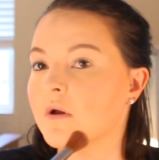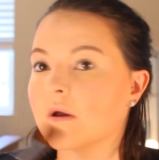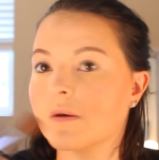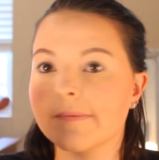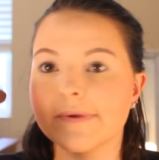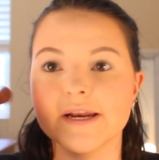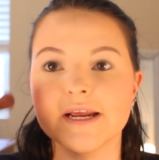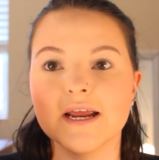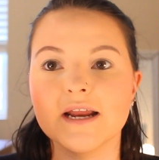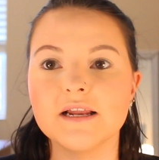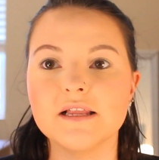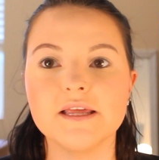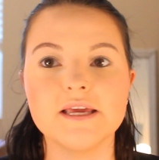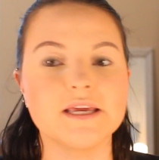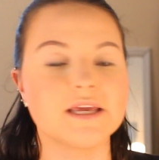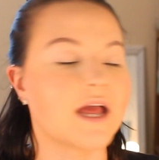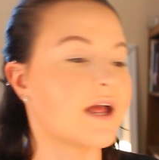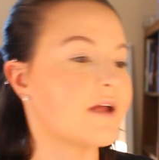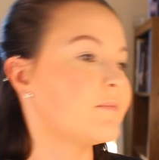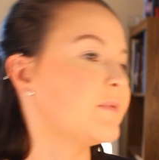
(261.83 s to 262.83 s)
But I kind of
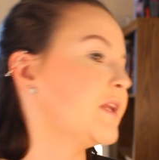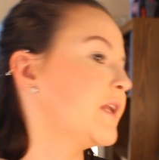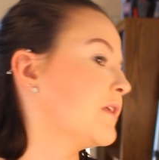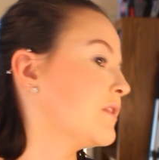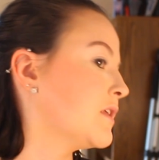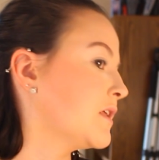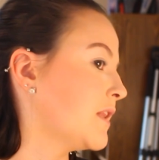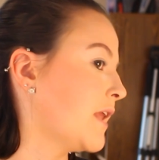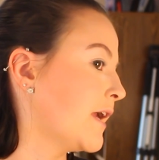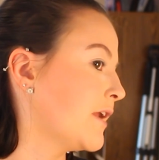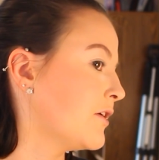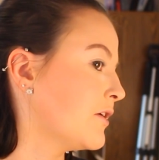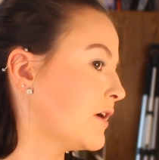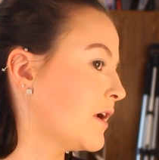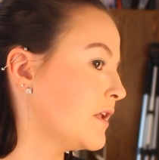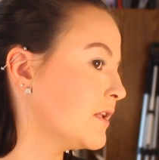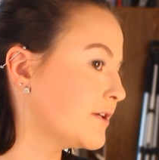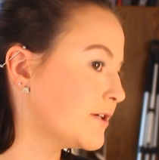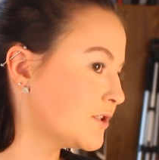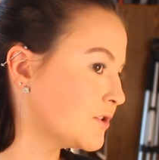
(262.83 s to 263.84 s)
like it. I mean, the lighter
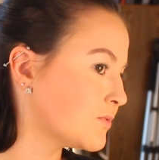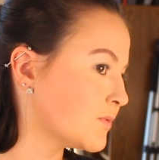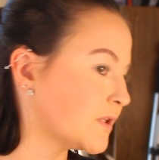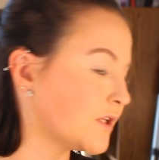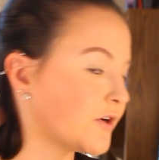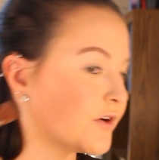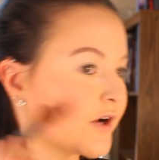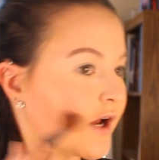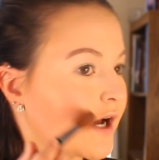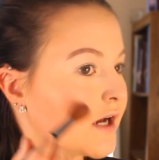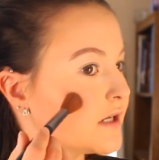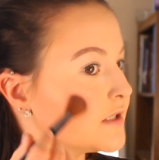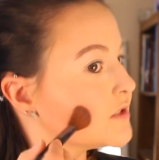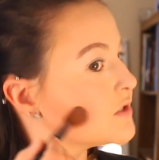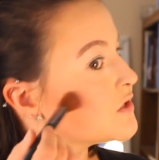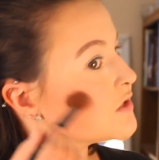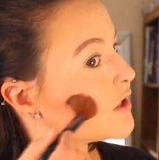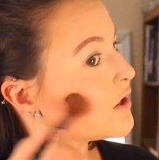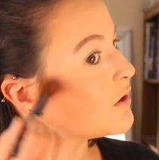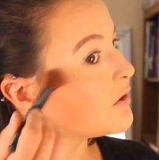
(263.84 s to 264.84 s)
colors, when they're not
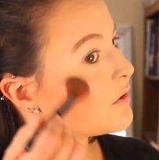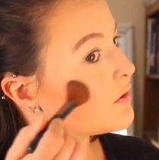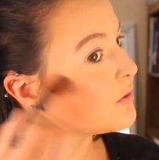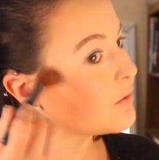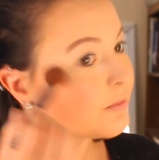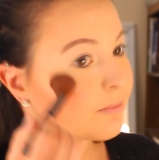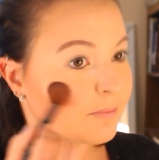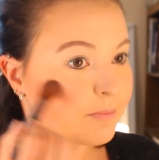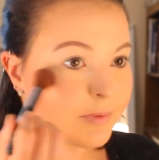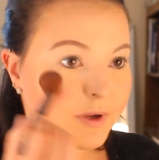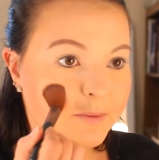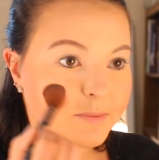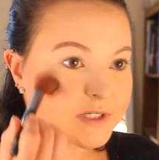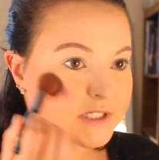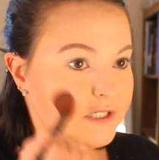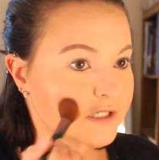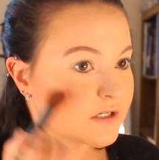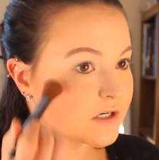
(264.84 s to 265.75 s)
so pigmented,